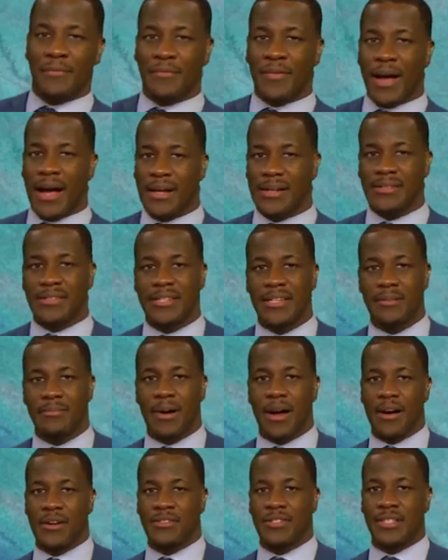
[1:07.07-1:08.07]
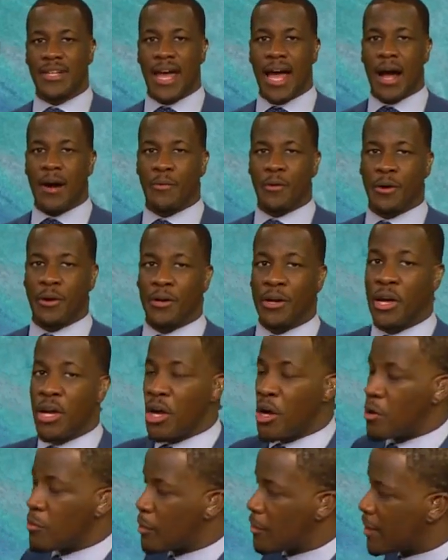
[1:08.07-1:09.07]
5 to 10 miles an hour
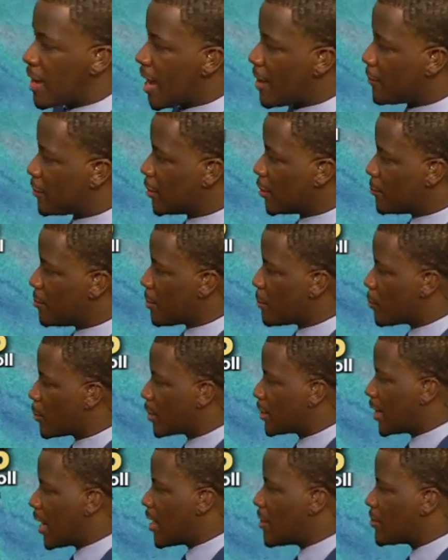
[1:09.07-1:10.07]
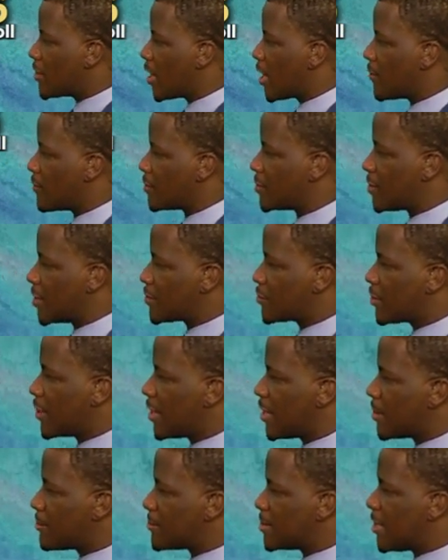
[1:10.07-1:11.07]
where we have a little bit more cloud coverage. That's going to
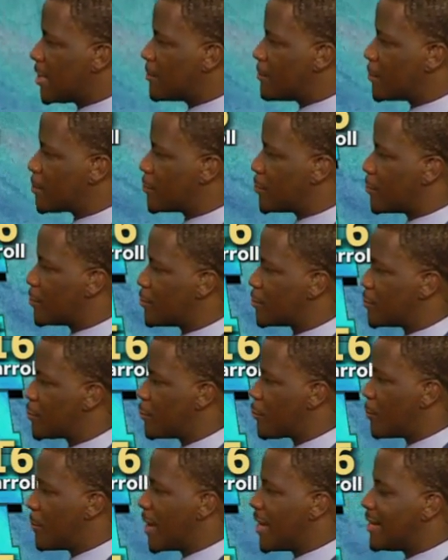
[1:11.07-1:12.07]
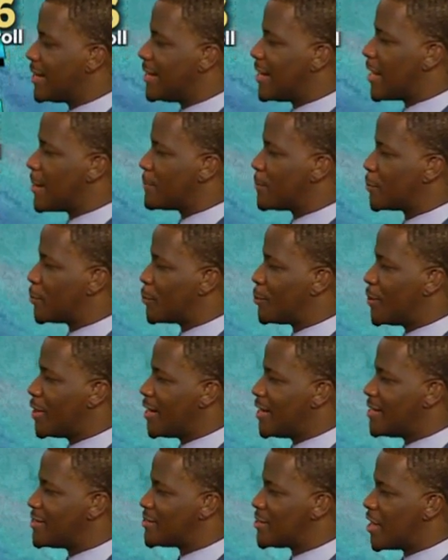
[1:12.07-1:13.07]
help temperatures to remain in the upper
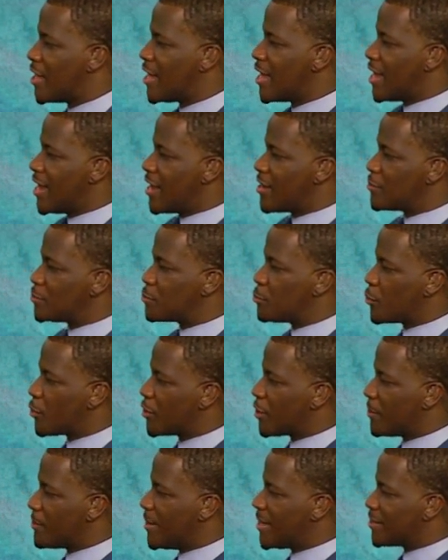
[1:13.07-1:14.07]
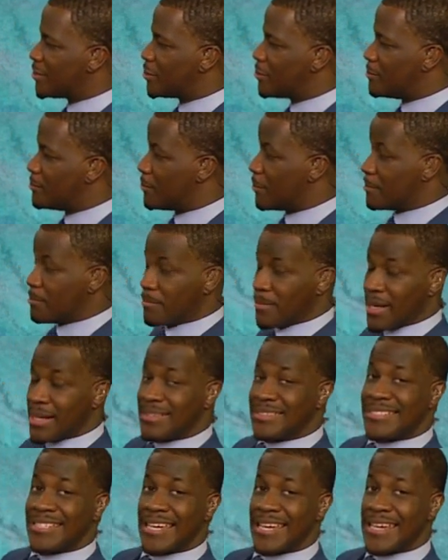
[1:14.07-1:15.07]
20s. Elsewhere to mid
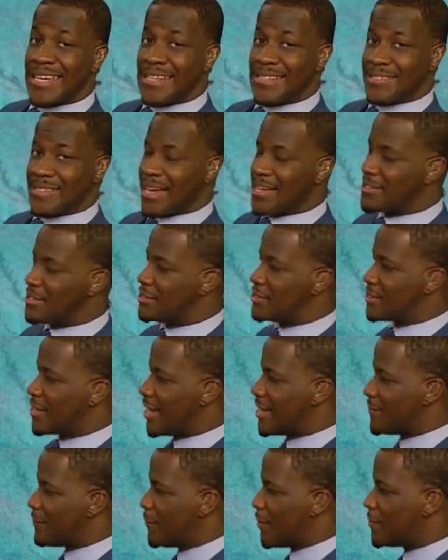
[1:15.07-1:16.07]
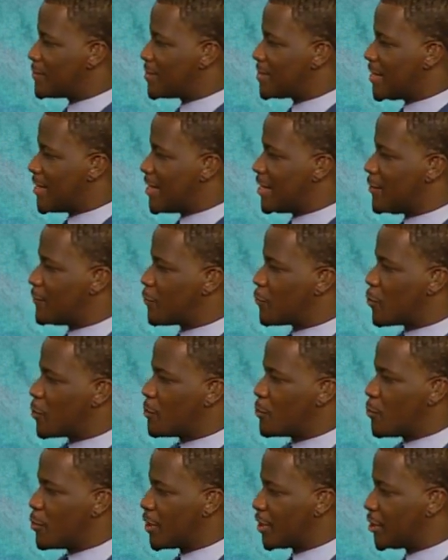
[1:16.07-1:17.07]
mid-teens, I should say. 15 for
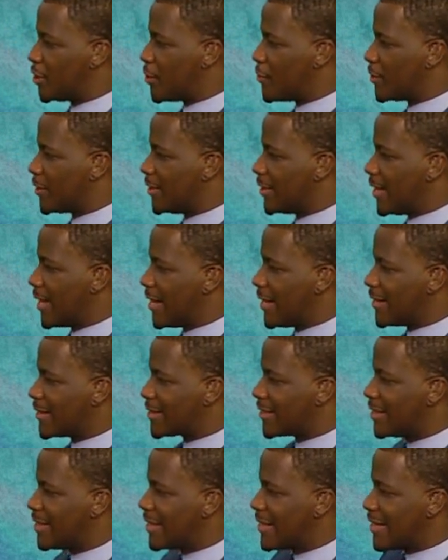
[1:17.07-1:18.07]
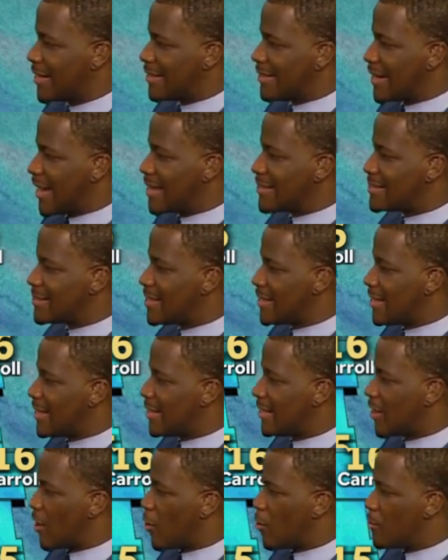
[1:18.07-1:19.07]
morning glow in Atlantic,
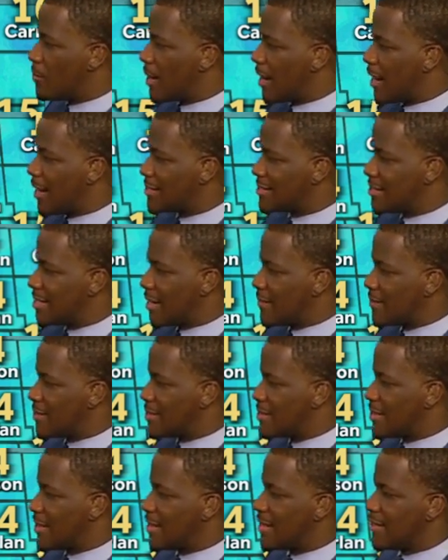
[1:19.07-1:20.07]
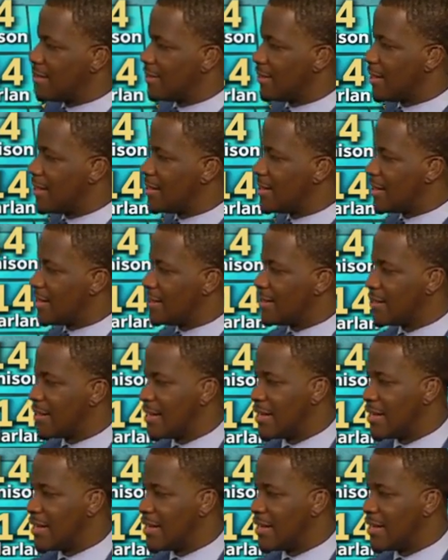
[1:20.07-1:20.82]
19 Omaha, 17 Lincoln,